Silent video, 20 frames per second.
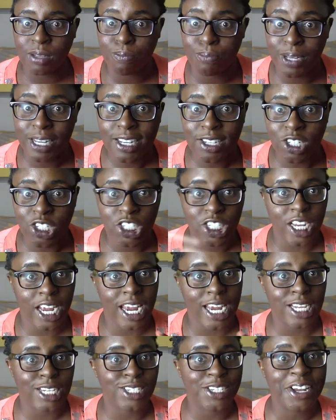the biggest
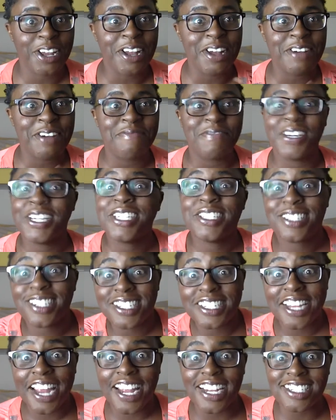change, but it's a
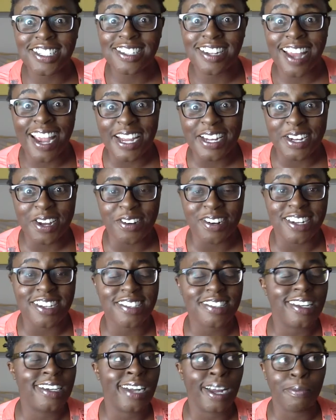change that I
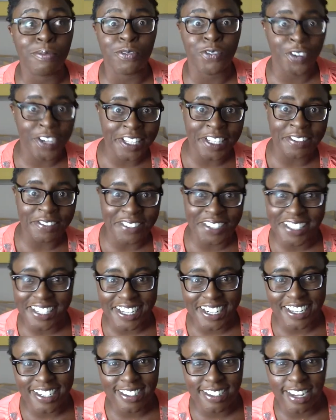noticed and I'm really,
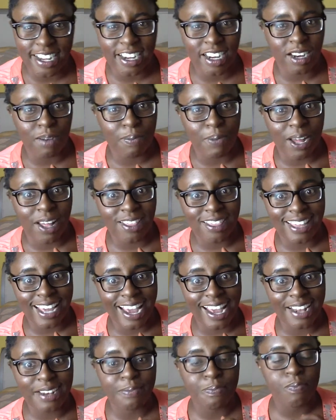really excited about
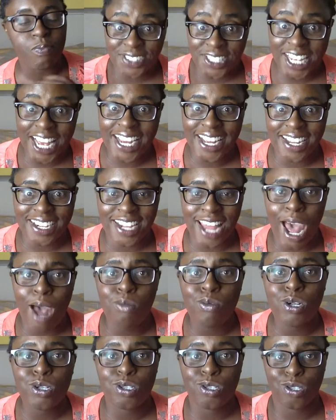that. Second, I
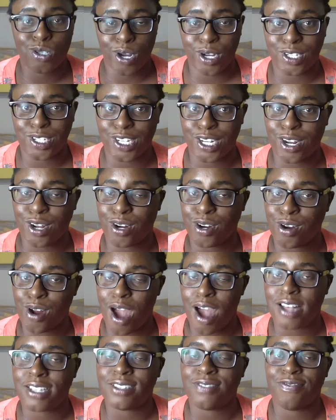was searching
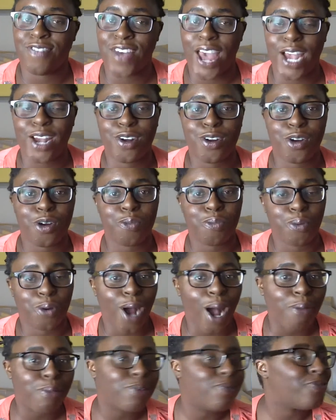across fat girl
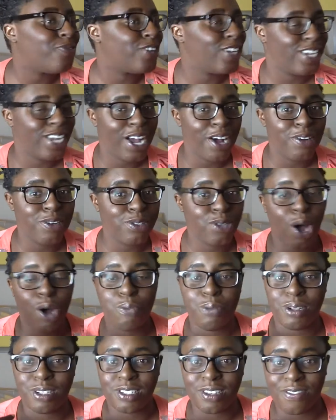problem videos,
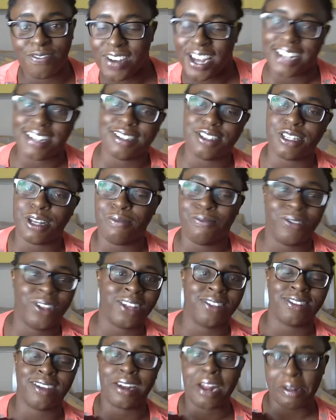hoping to find
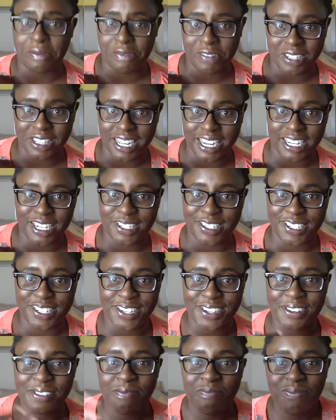something that I related
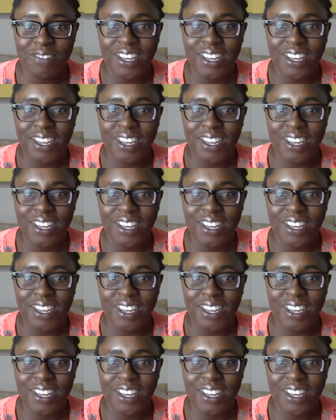to,